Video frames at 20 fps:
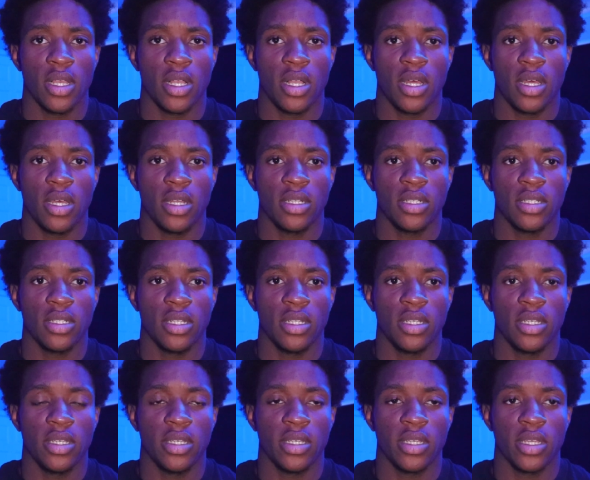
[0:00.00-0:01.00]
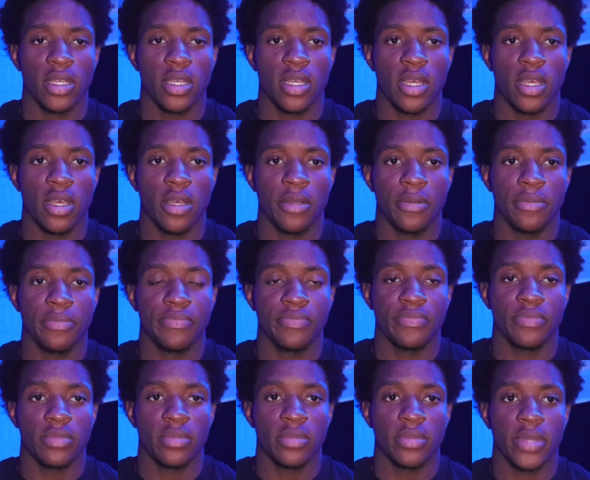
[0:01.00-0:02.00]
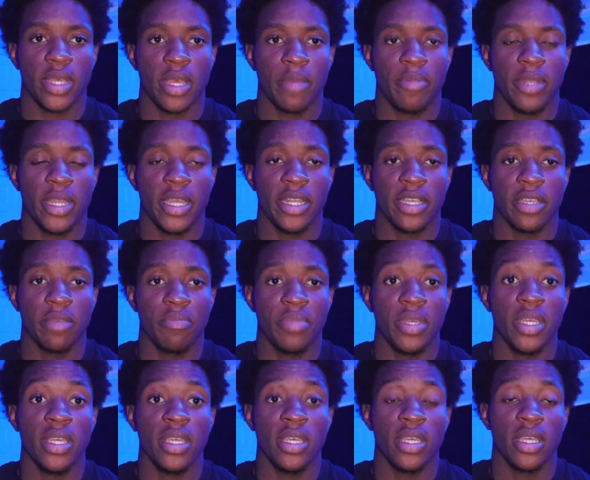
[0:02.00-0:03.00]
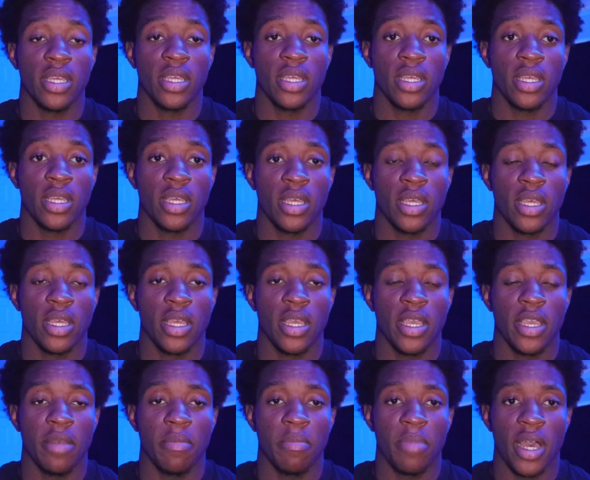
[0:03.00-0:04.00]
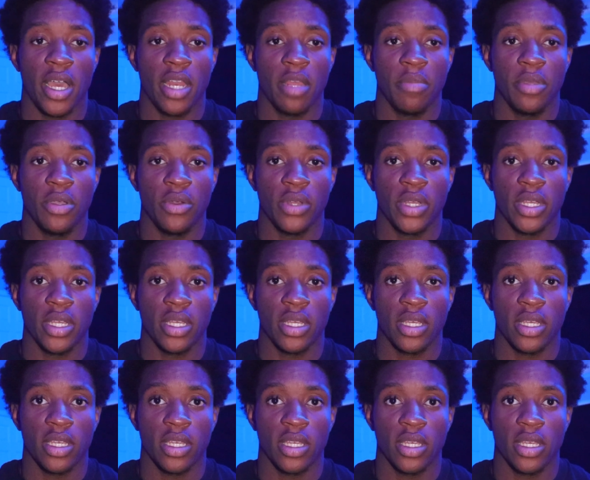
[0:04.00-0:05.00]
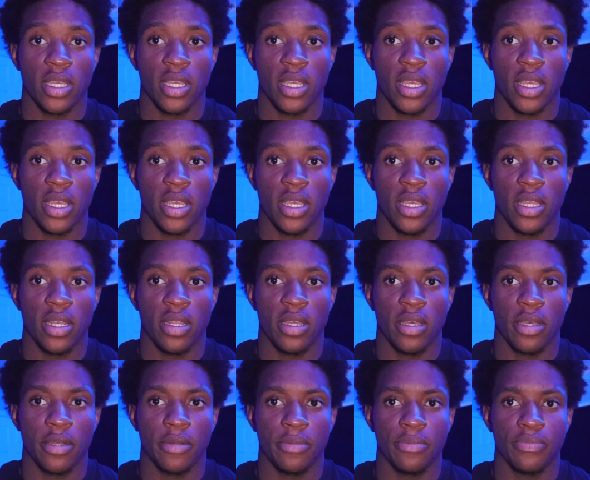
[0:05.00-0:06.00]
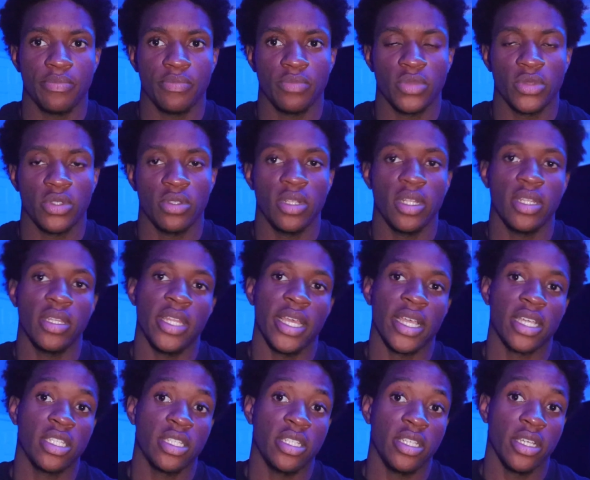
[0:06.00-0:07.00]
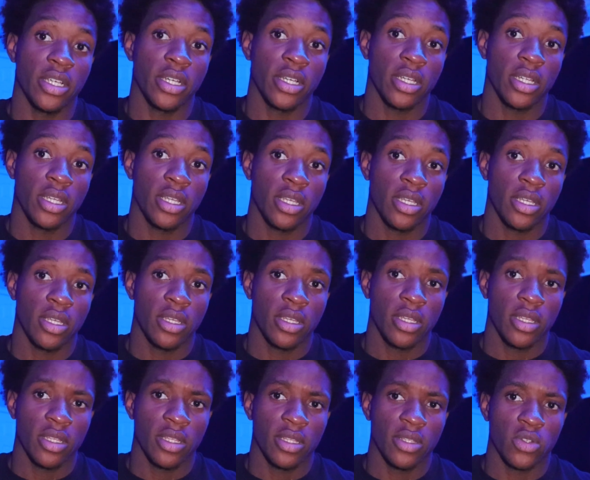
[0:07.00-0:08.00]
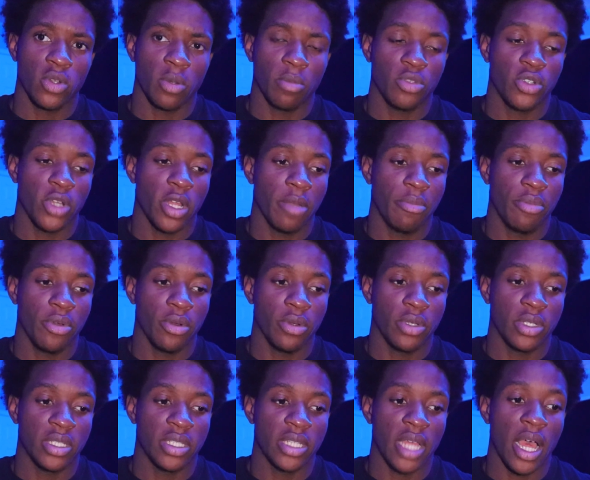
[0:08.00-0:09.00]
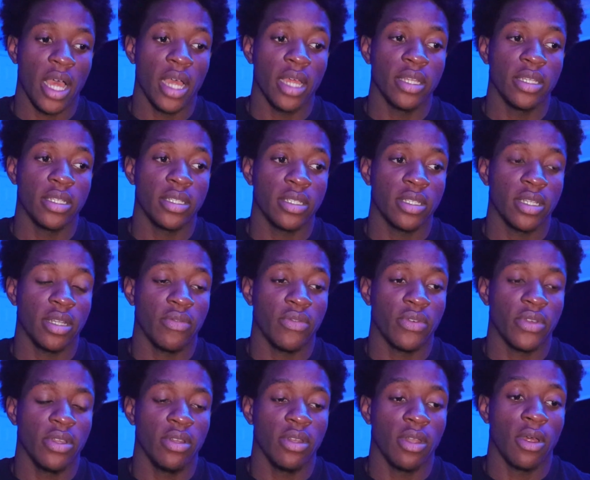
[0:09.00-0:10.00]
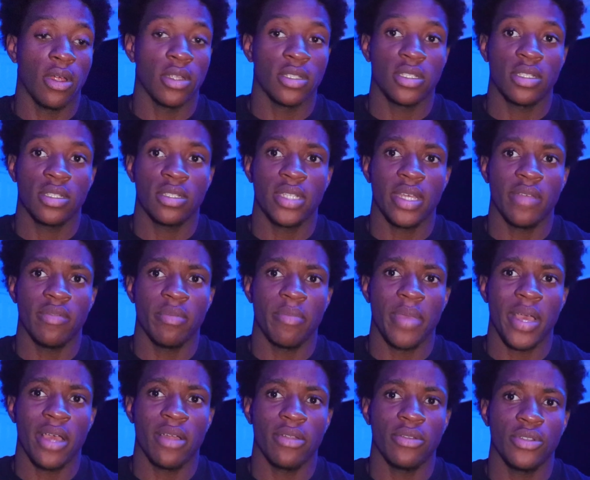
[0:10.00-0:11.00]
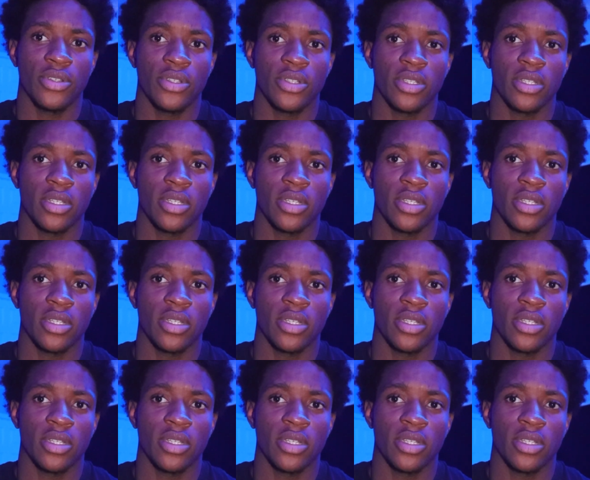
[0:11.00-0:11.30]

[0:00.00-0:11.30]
honestly. I plan to compete in bodybuilding in next year, so I'm trying to put on size. I've lost 7 pounds